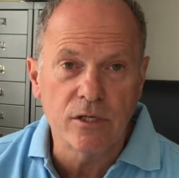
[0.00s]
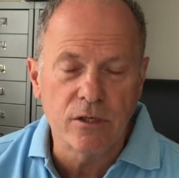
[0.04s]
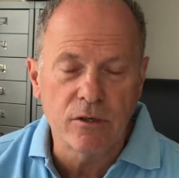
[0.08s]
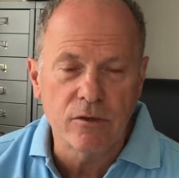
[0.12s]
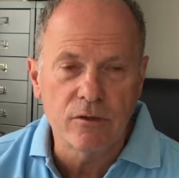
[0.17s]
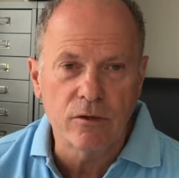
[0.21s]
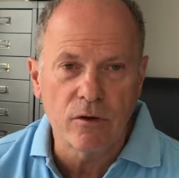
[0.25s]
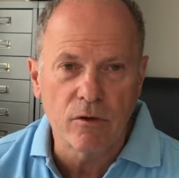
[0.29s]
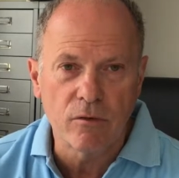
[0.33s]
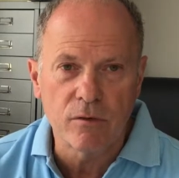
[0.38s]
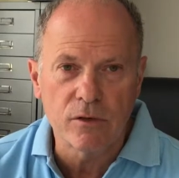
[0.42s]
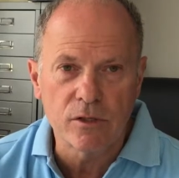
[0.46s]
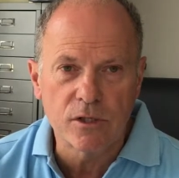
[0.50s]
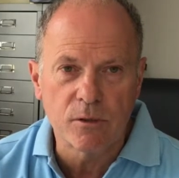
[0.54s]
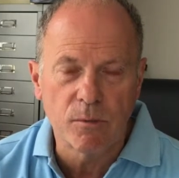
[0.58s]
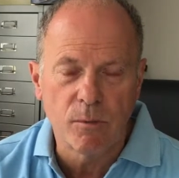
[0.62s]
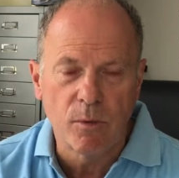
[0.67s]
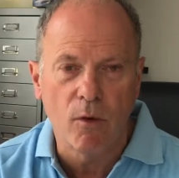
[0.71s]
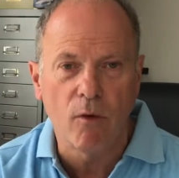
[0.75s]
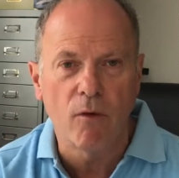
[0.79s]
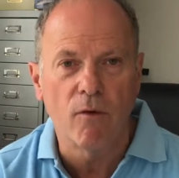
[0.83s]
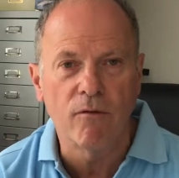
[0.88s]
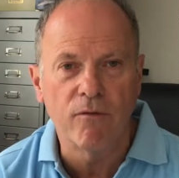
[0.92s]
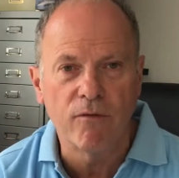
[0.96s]
tutorial
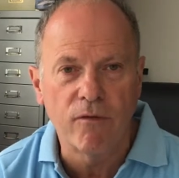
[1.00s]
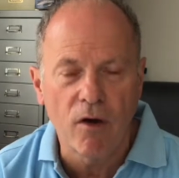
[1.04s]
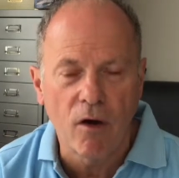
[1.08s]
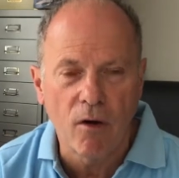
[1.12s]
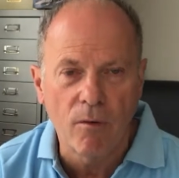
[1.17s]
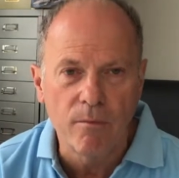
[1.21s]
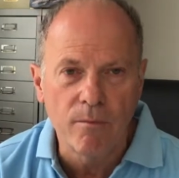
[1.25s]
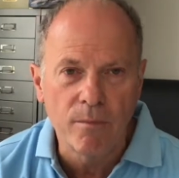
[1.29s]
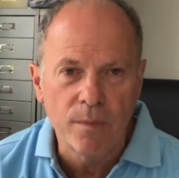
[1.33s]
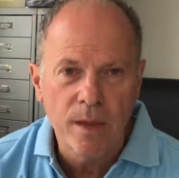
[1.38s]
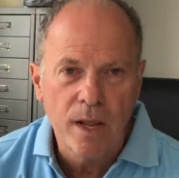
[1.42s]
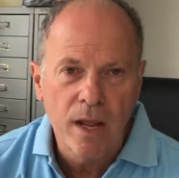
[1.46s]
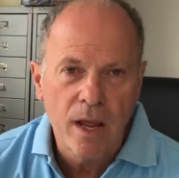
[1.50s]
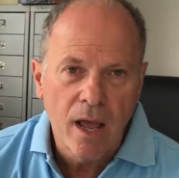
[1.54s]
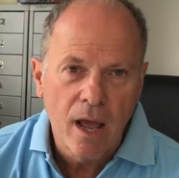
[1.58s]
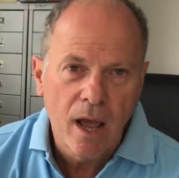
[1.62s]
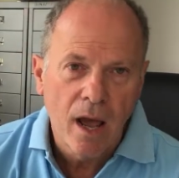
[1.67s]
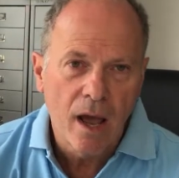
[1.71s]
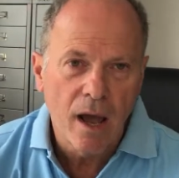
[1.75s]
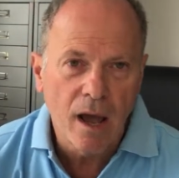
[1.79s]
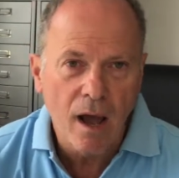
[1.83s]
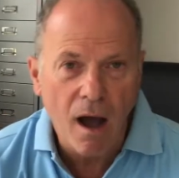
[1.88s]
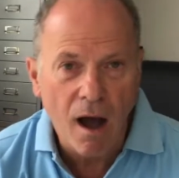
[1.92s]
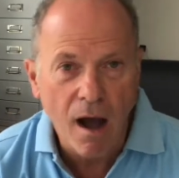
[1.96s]
support from
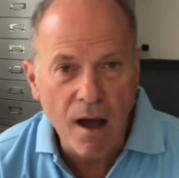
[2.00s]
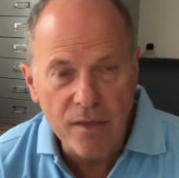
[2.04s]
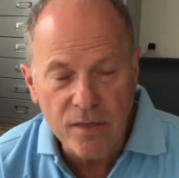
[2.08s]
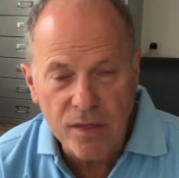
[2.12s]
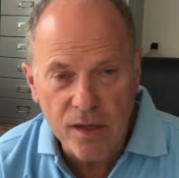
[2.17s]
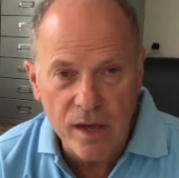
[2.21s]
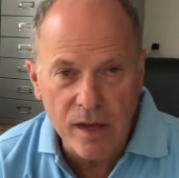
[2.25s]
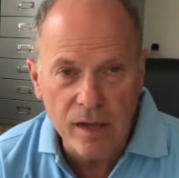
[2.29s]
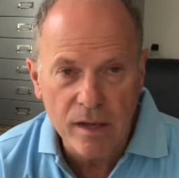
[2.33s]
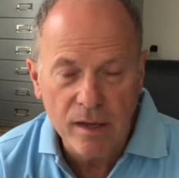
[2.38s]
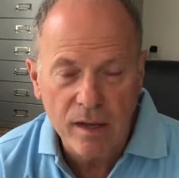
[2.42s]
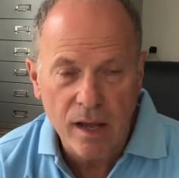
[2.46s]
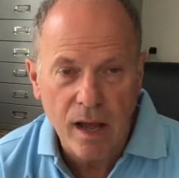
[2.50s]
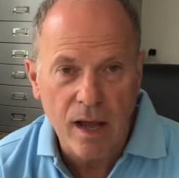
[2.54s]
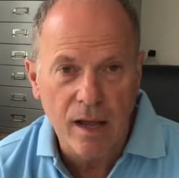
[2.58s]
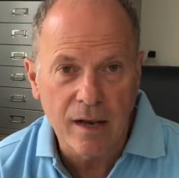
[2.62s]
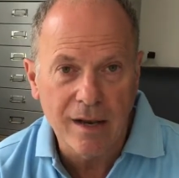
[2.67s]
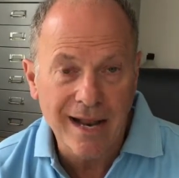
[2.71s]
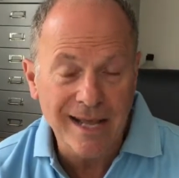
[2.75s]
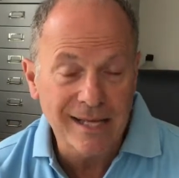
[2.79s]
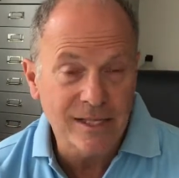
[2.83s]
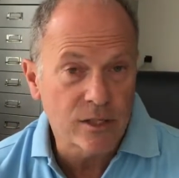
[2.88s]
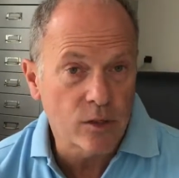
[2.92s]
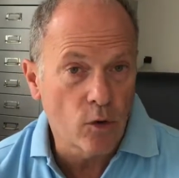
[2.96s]
either
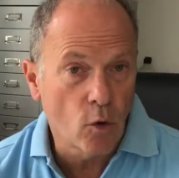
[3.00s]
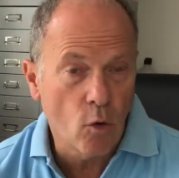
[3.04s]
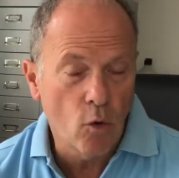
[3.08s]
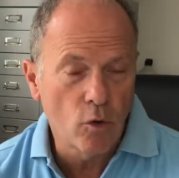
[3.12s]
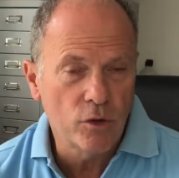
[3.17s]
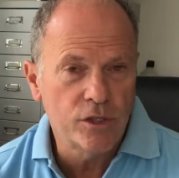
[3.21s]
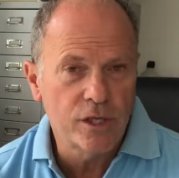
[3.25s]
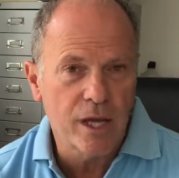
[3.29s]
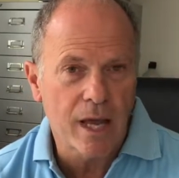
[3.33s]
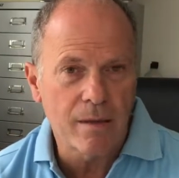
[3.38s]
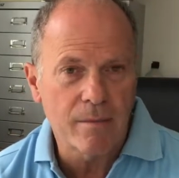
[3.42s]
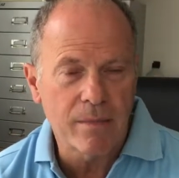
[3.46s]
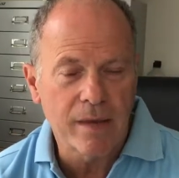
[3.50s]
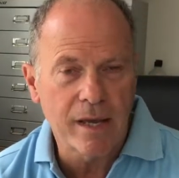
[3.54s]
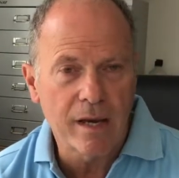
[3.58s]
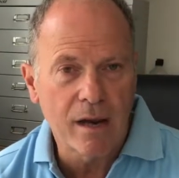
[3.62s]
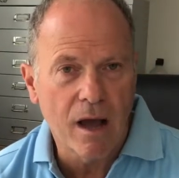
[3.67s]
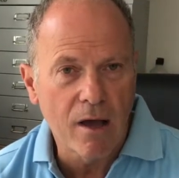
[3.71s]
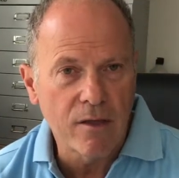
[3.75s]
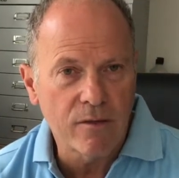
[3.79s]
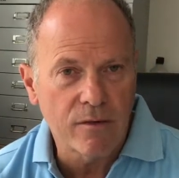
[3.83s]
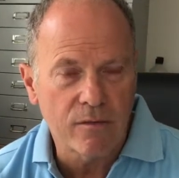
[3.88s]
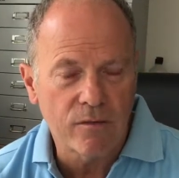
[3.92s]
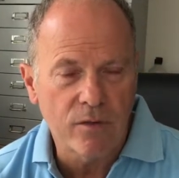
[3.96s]
Lester or Jamie in
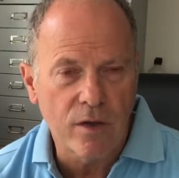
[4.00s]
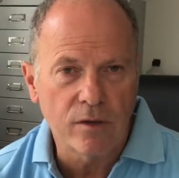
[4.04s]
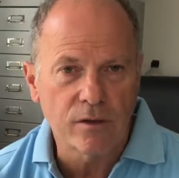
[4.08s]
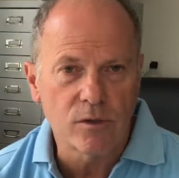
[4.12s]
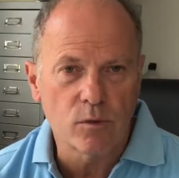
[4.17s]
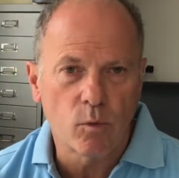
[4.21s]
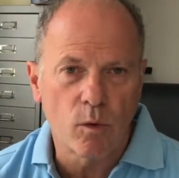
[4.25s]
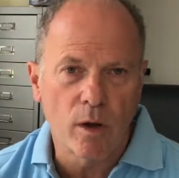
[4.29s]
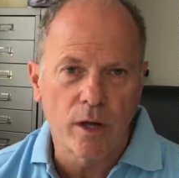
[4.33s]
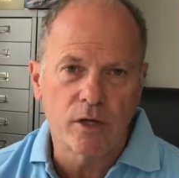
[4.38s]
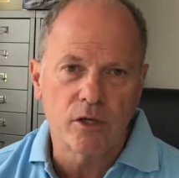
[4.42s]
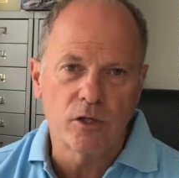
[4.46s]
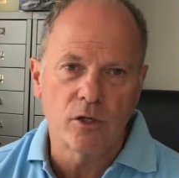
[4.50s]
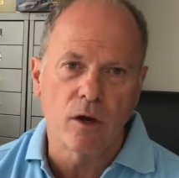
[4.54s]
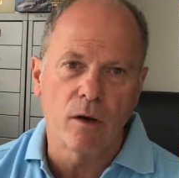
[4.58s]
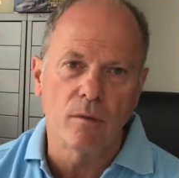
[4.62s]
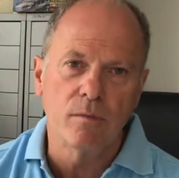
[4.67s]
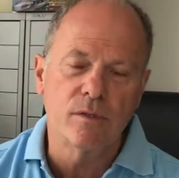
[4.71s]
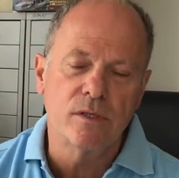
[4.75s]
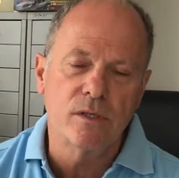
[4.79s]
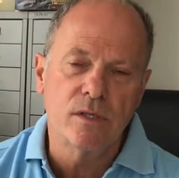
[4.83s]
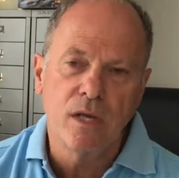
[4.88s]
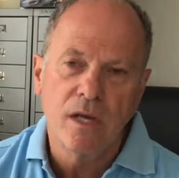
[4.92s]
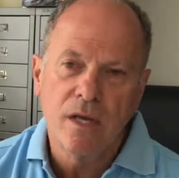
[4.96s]
either of those
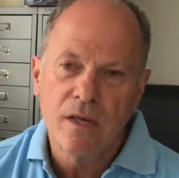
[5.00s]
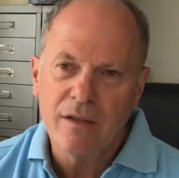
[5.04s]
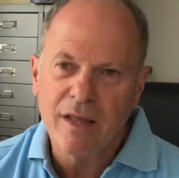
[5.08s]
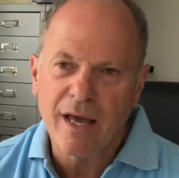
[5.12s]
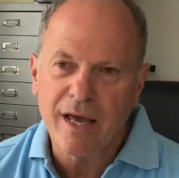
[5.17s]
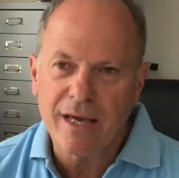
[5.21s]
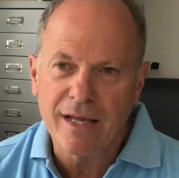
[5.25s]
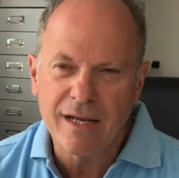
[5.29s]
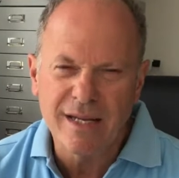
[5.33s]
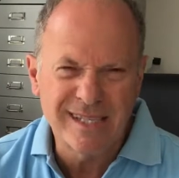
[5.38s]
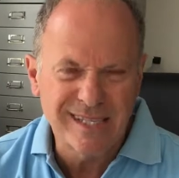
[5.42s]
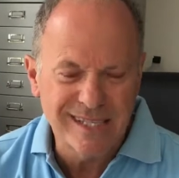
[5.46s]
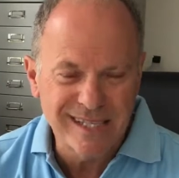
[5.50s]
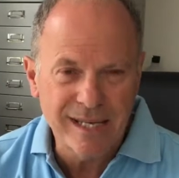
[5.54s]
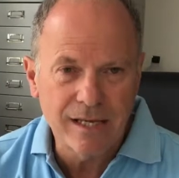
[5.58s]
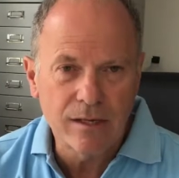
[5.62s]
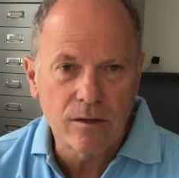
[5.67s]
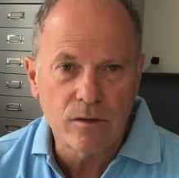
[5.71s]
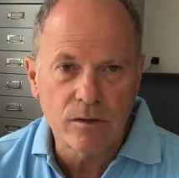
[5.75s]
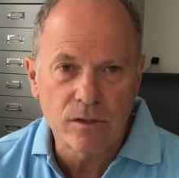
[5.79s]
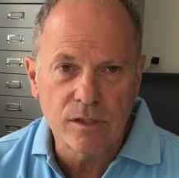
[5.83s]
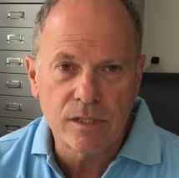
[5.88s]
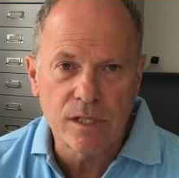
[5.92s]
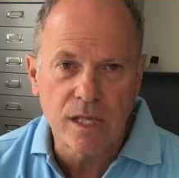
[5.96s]
workshops, that kind of
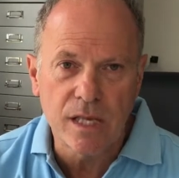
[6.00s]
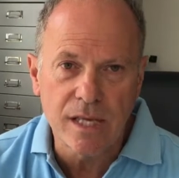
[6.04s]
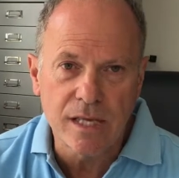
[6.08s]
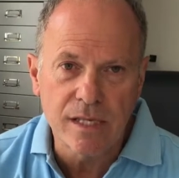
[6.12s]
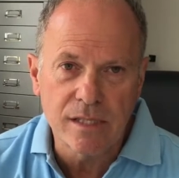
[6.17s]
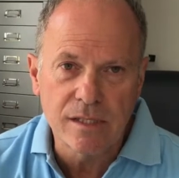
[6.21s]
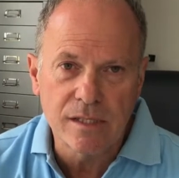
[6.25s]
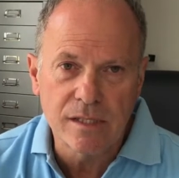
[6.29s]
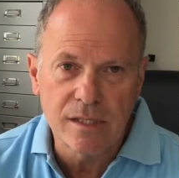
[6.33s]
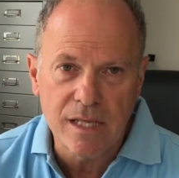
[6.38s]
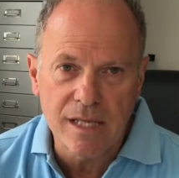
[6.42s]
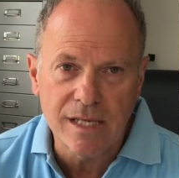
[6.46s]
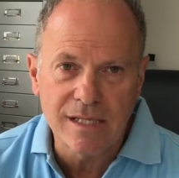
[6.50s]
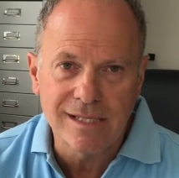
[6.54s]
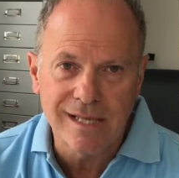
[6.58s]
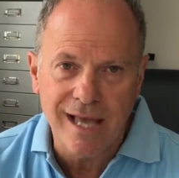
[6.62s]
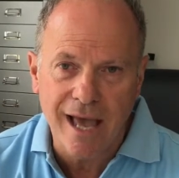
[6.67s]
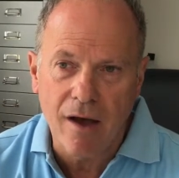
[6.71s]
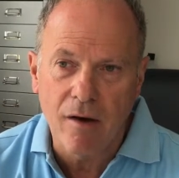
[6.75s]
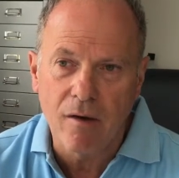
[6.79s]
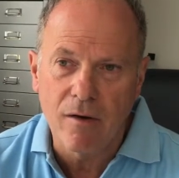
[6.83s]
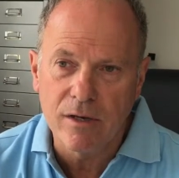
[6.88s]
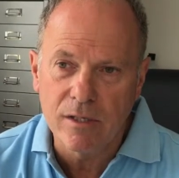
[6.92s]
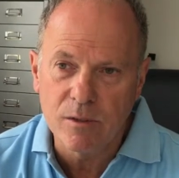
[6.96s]
singles these
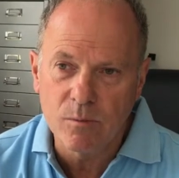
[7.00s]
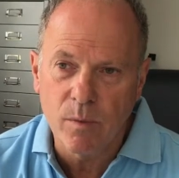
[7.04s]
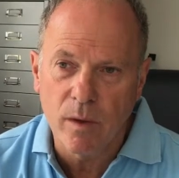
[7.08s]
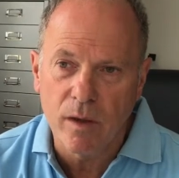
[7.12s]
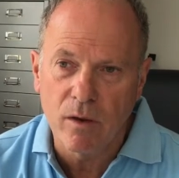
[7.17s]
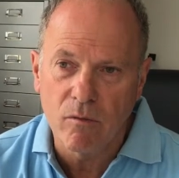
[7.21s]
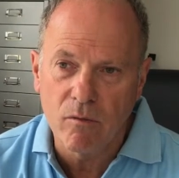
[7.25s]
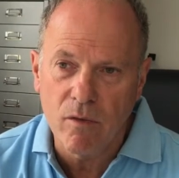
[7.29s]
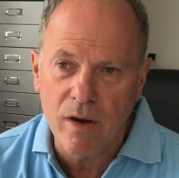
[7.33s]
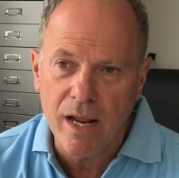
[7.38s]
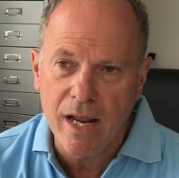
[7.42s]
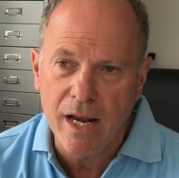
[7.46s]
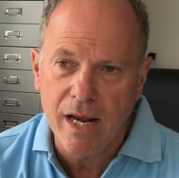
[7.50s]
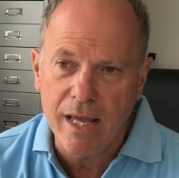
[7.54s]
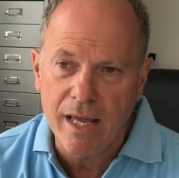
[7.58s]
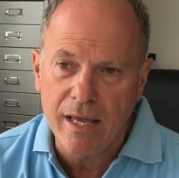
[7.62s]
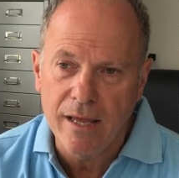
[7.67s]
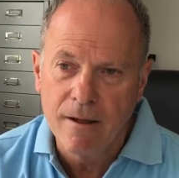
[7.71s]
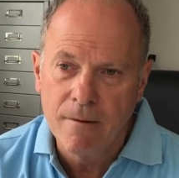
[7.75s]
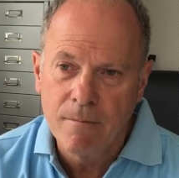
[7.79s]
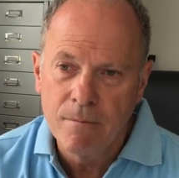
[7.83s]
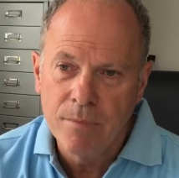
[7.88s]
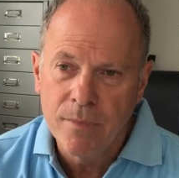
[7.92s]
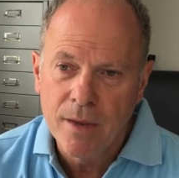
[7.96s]
out as being really,